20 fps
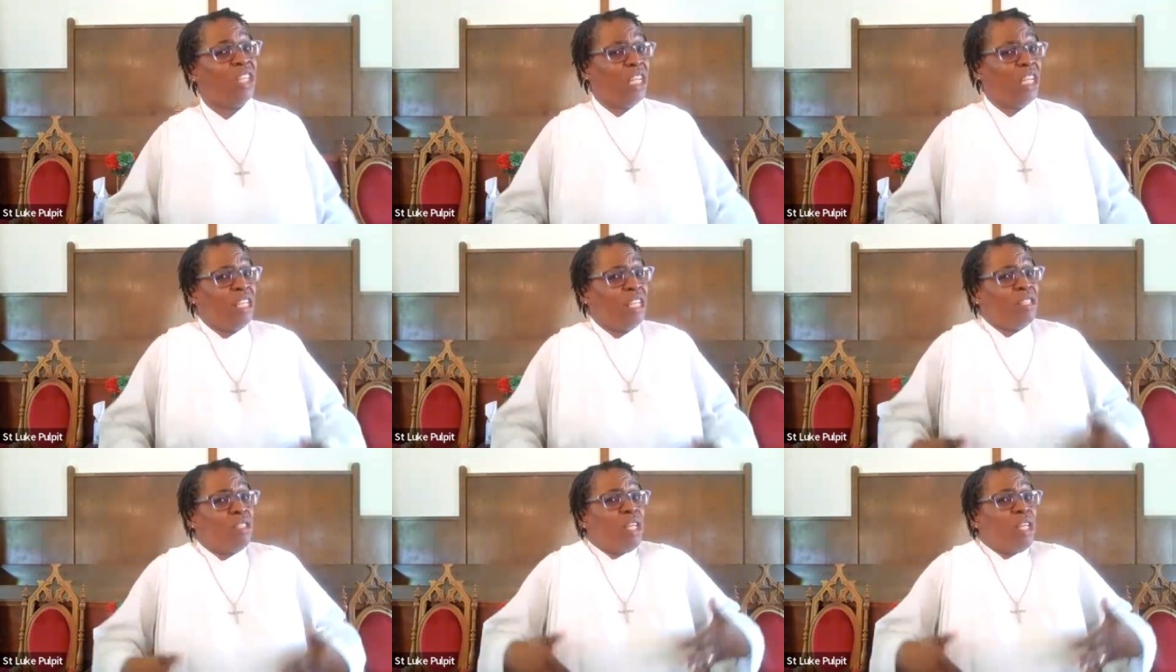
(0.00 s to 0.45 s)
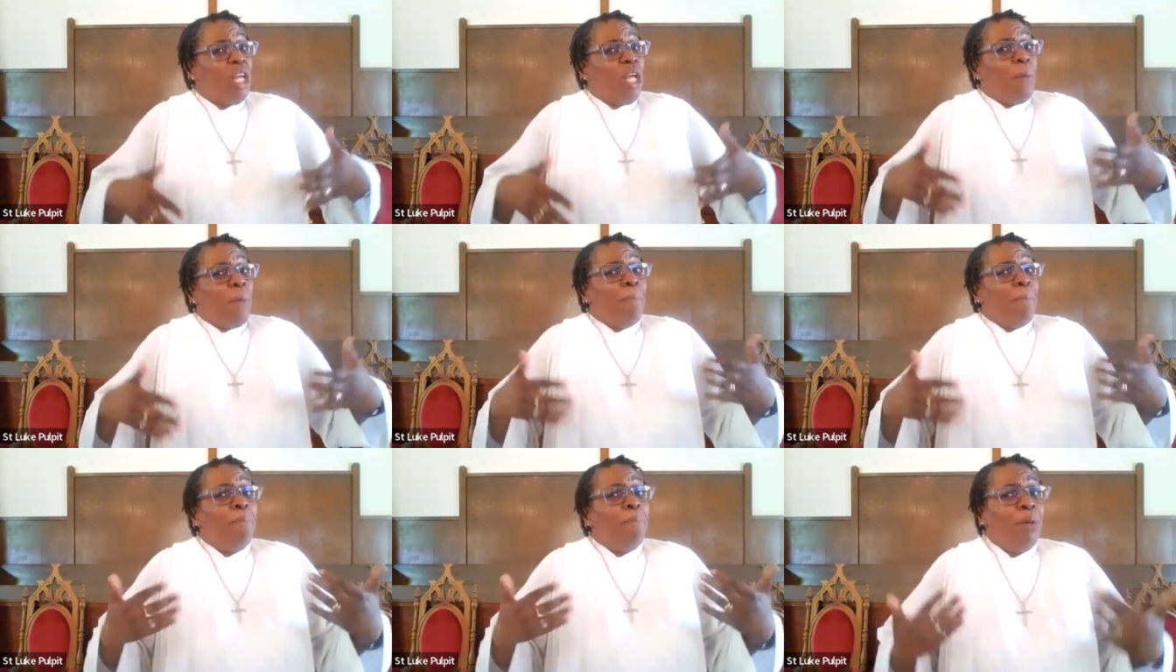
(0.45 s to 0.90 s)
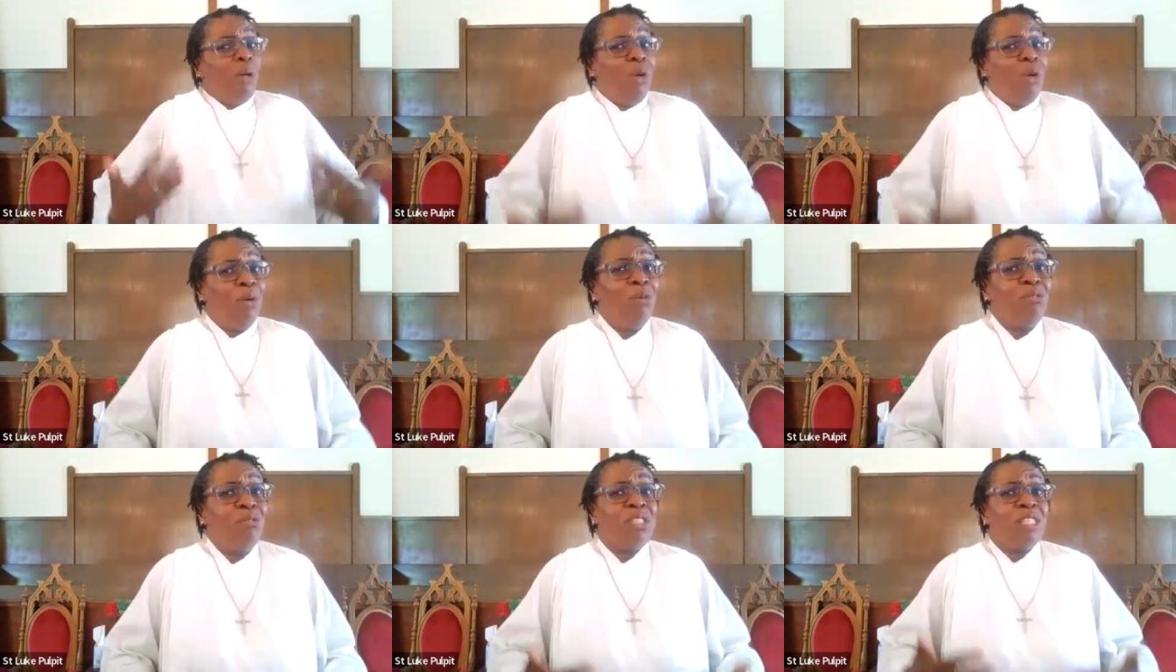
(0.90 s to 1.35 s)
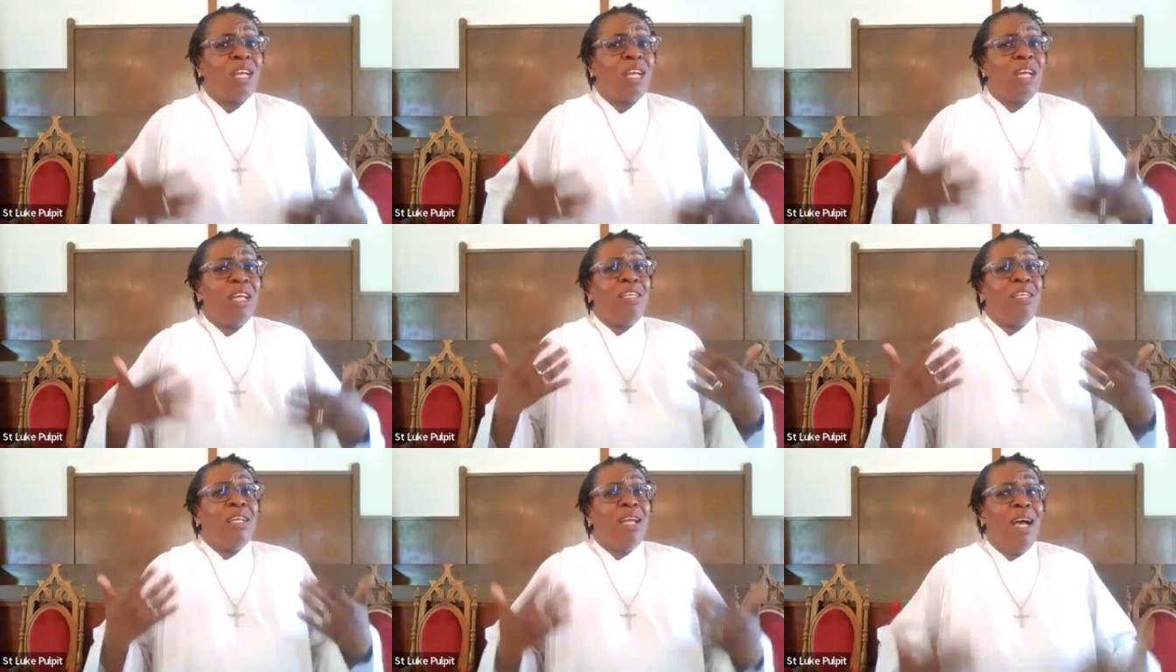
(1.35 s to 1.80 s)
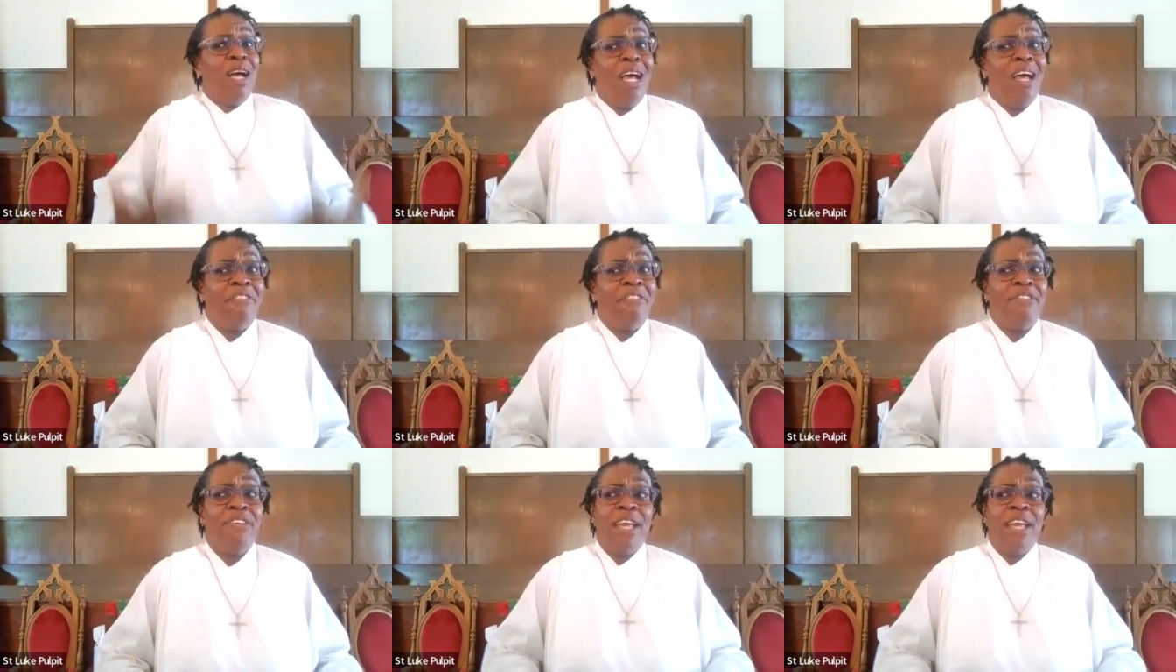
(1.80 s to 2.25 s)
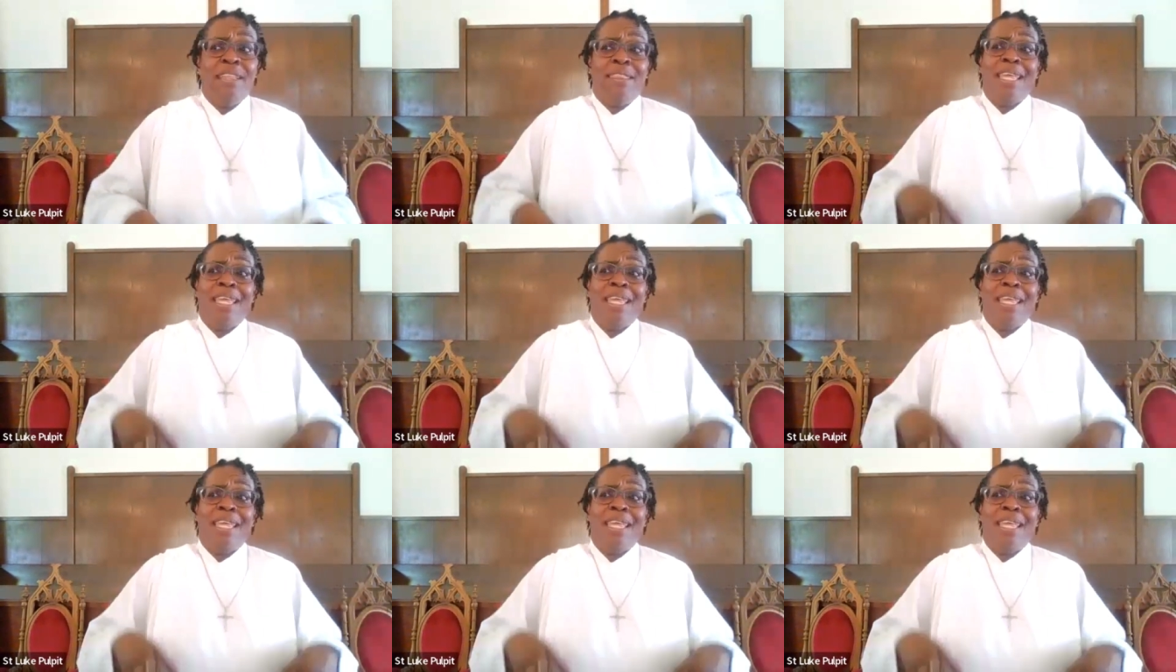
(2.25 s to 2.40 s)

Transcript: He's moved enough